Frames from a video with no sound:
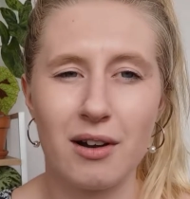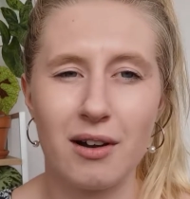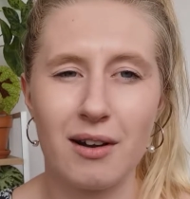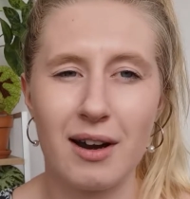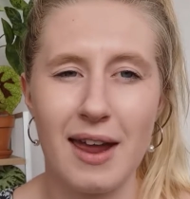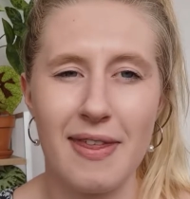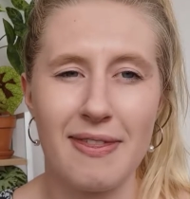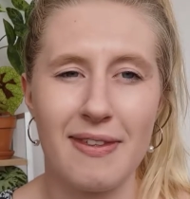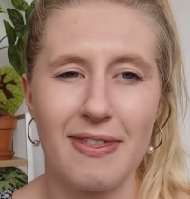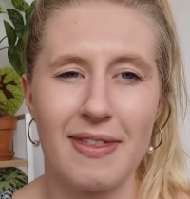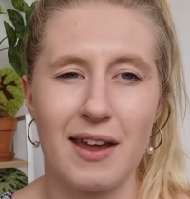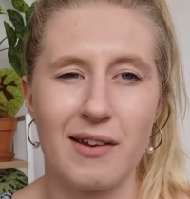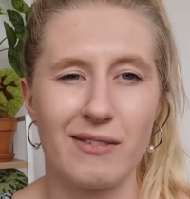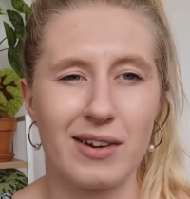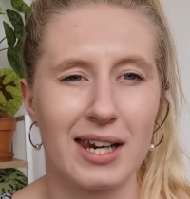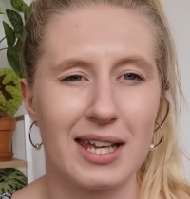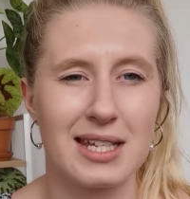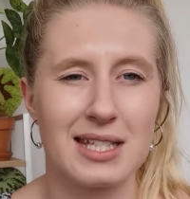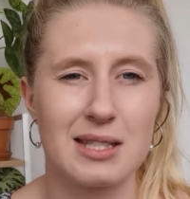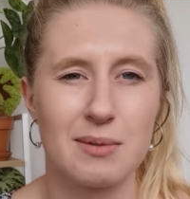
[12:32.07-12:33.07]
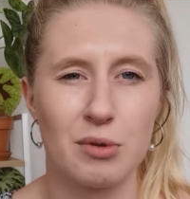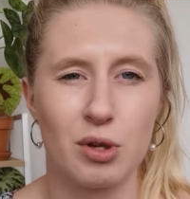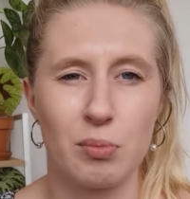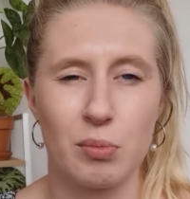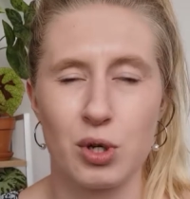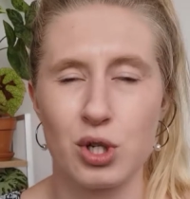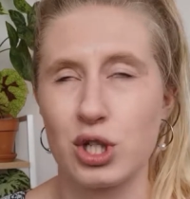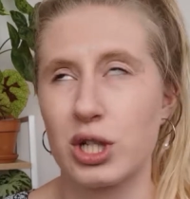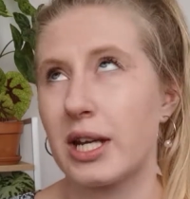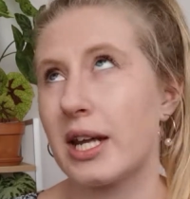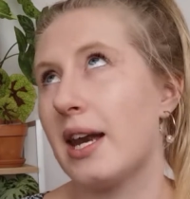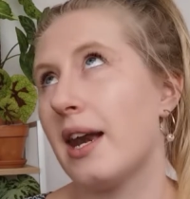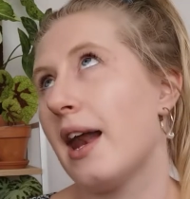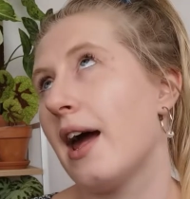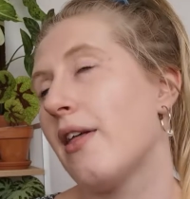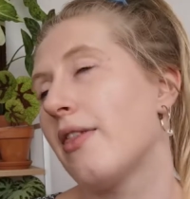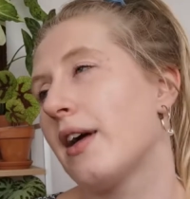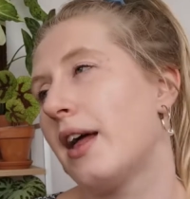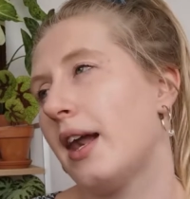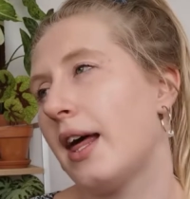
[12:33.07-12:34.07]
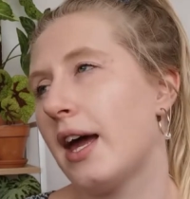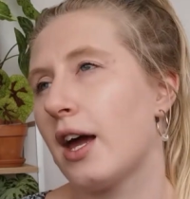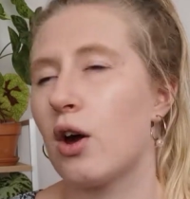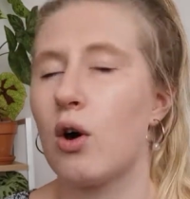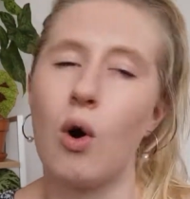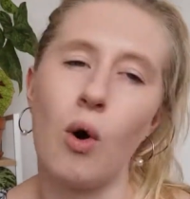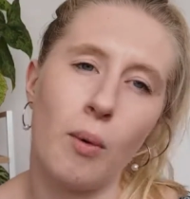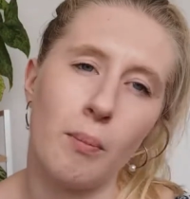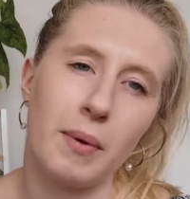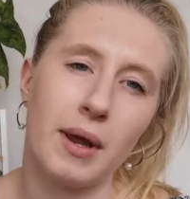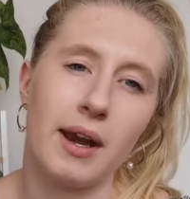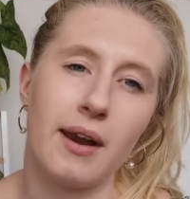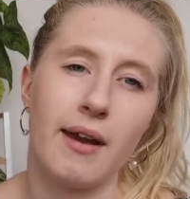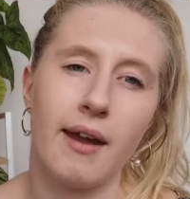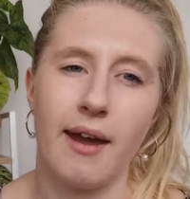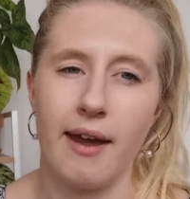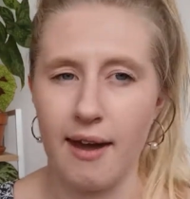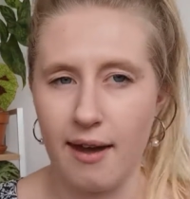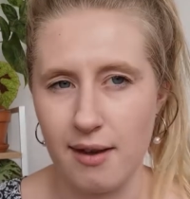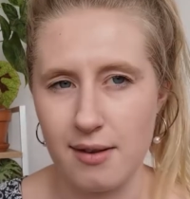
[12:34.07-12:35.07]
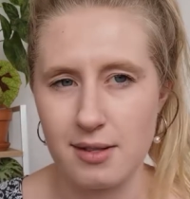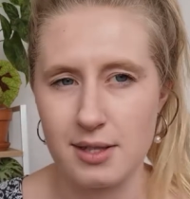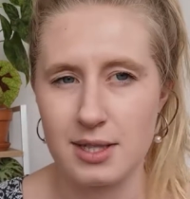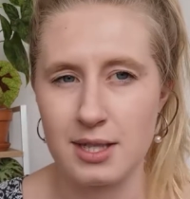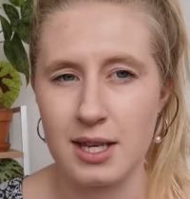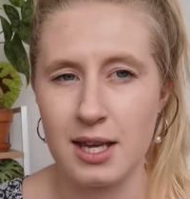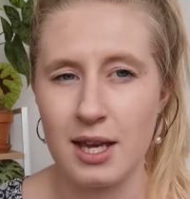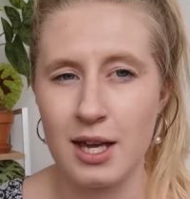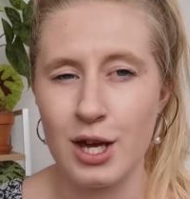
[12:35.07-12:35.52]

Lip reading: and then they released them commercially and now they're like common as.